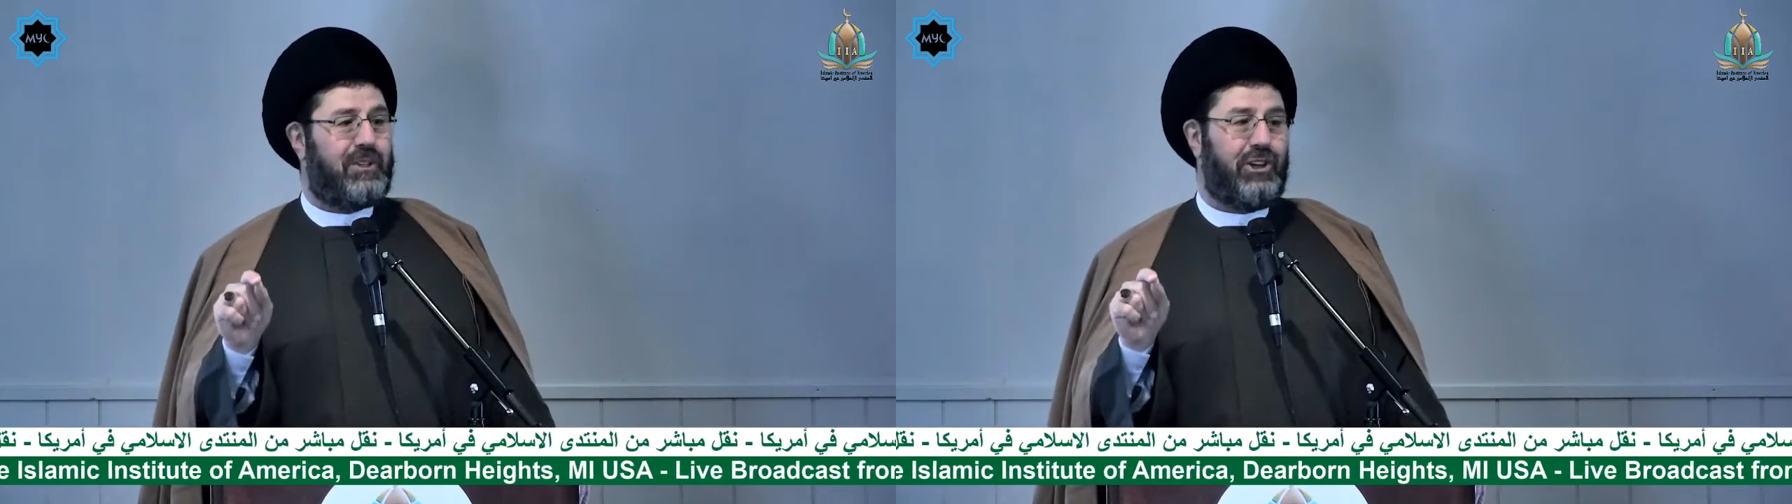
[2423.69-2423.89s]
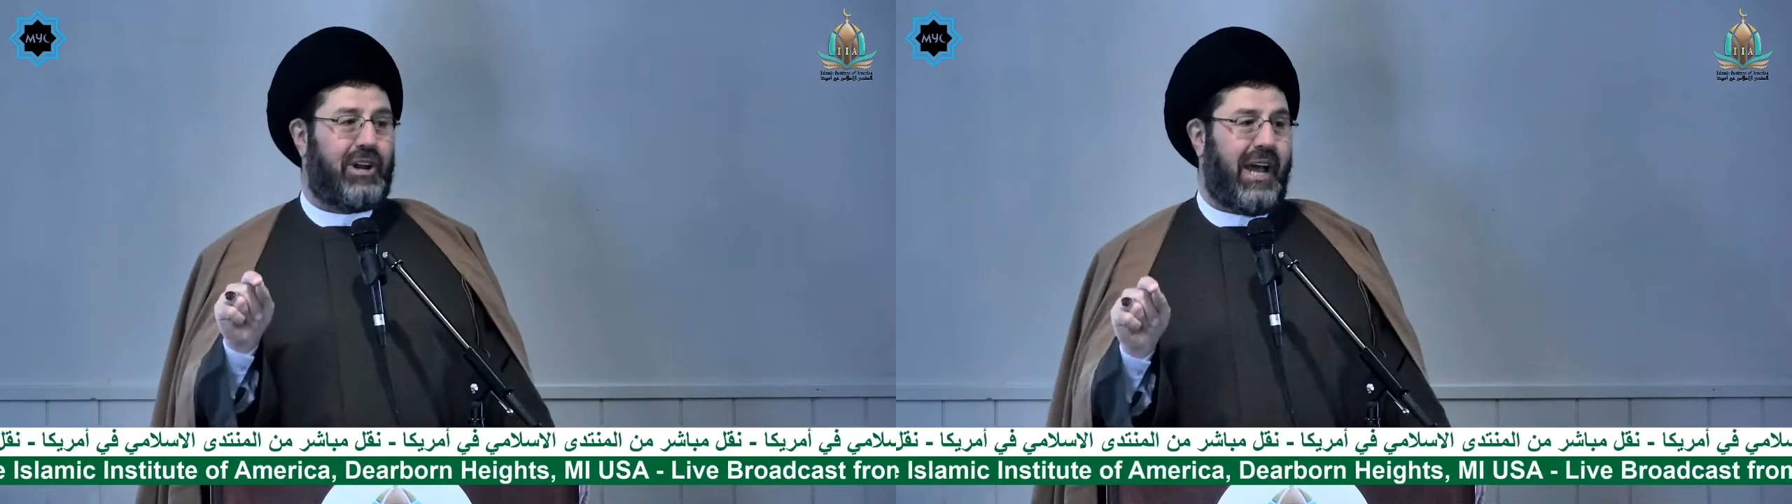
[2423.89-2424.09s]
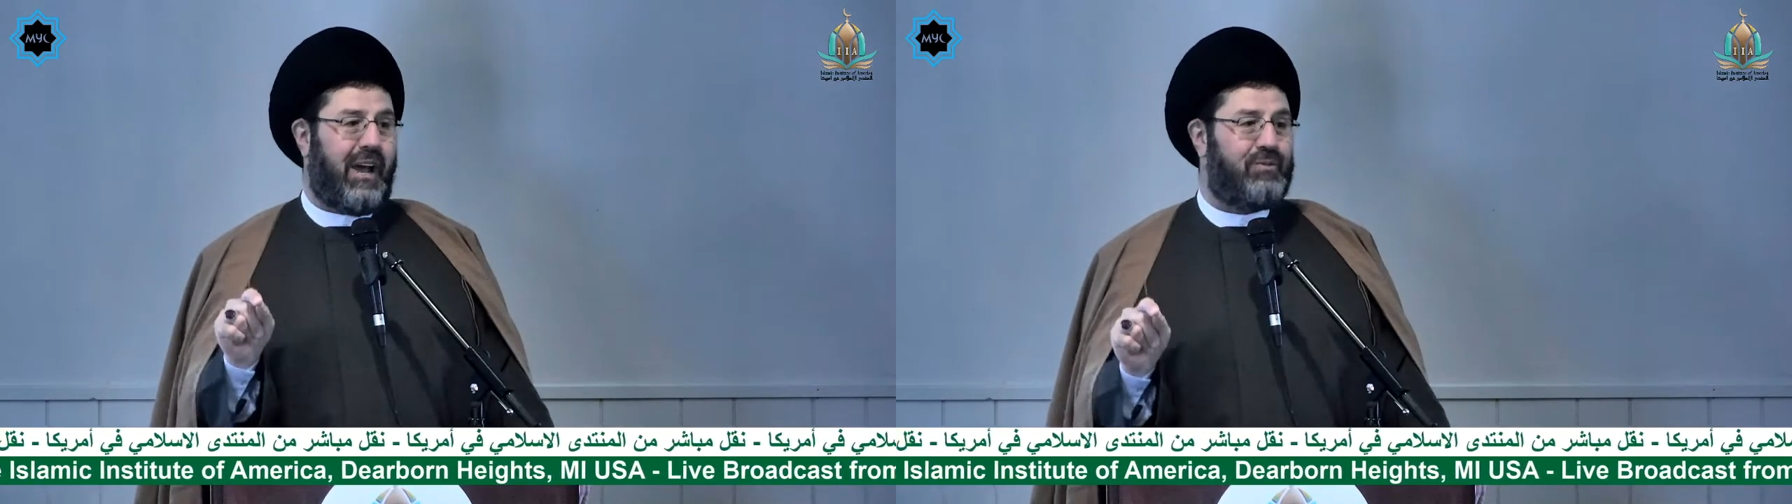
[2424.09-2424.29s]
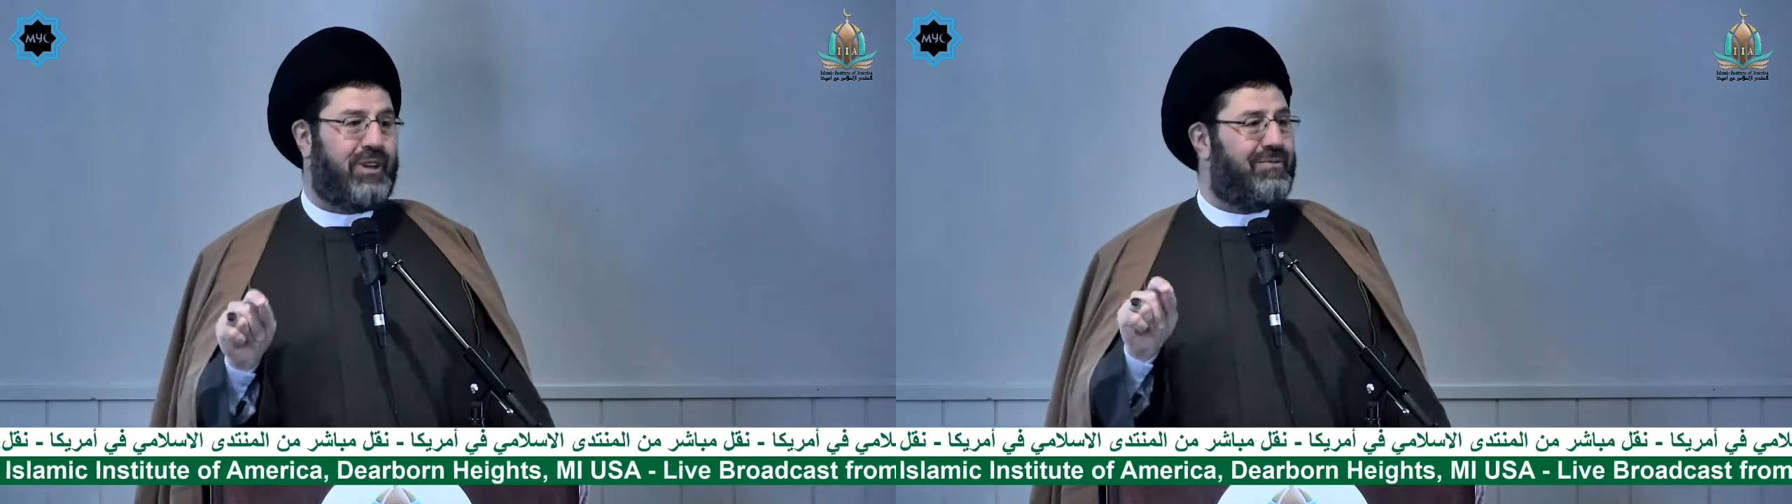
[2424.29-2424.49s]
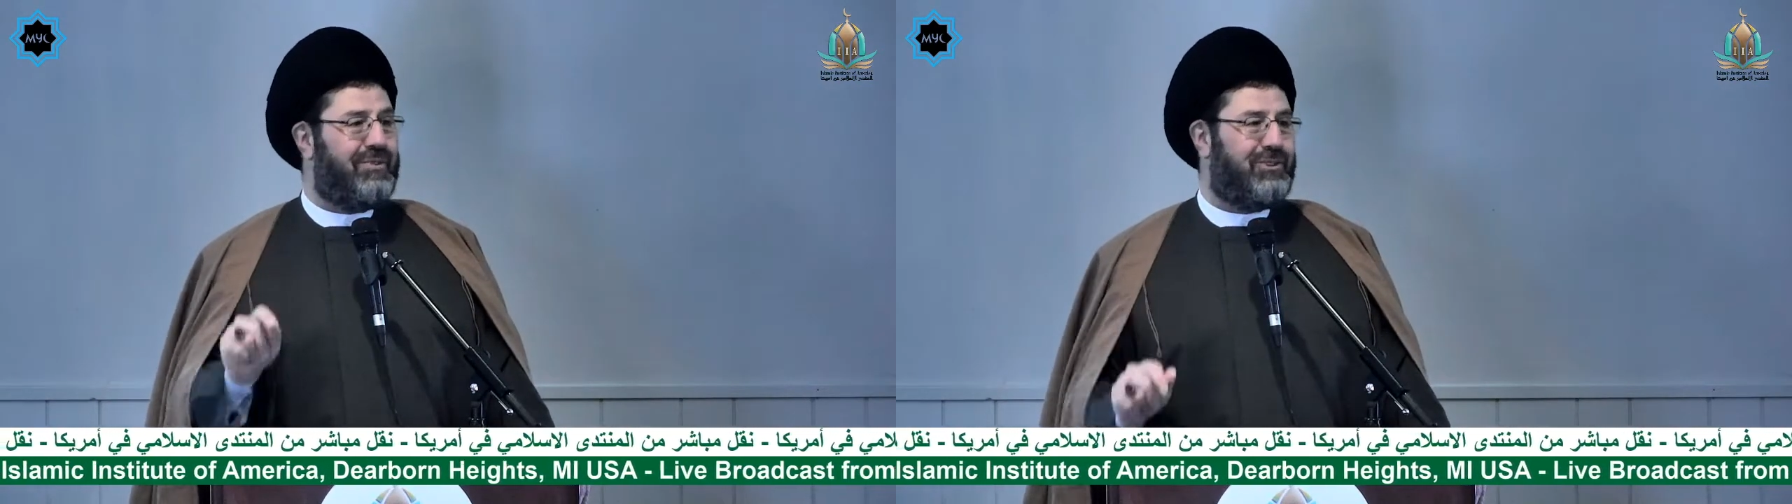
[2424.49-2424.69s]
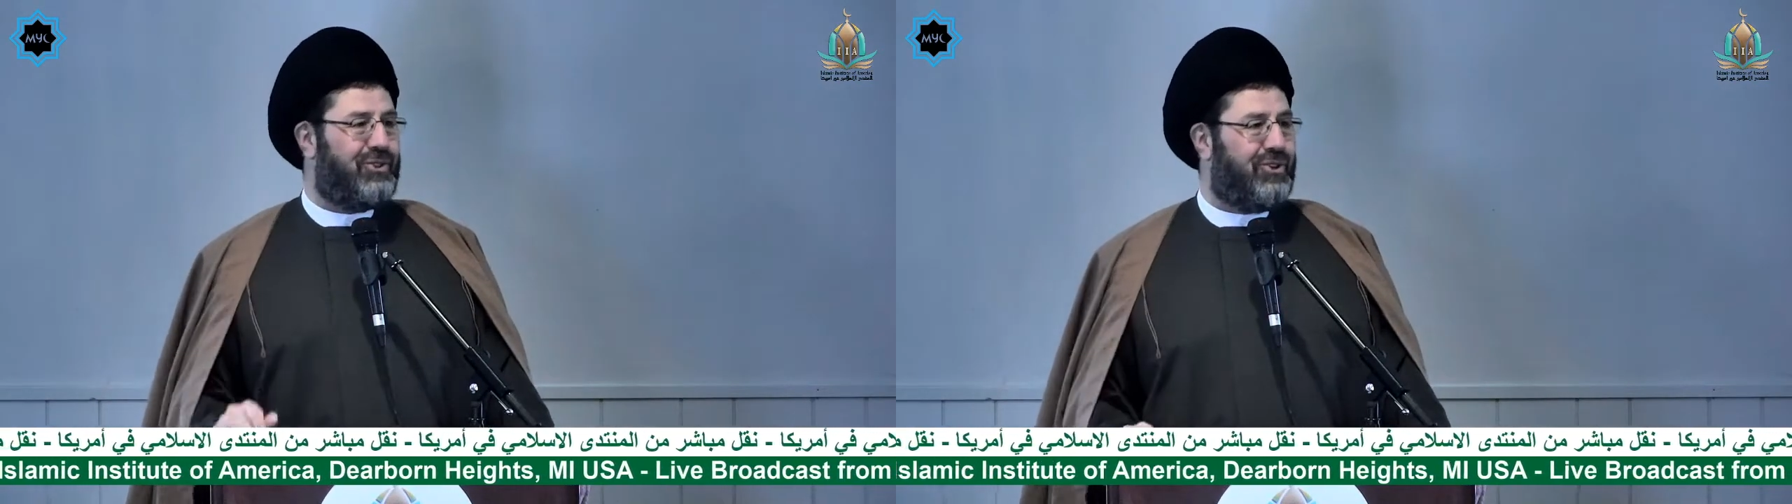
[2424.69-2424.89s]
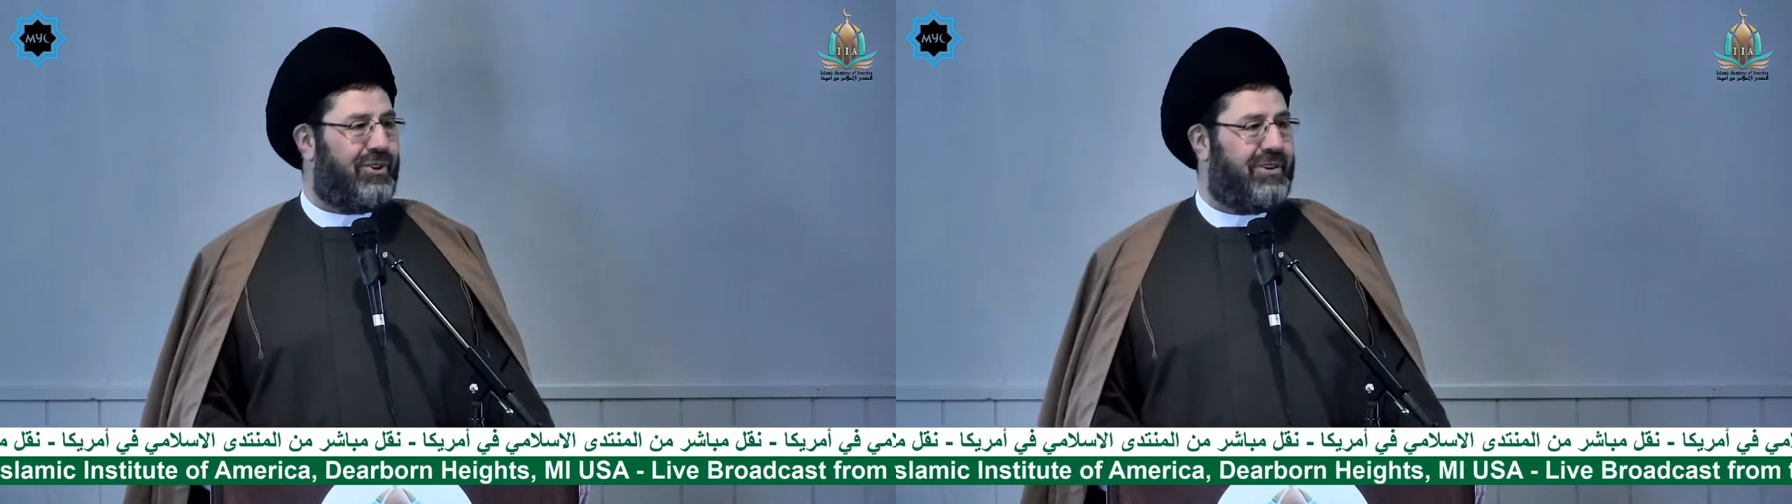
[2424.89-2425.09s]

her house and visit her.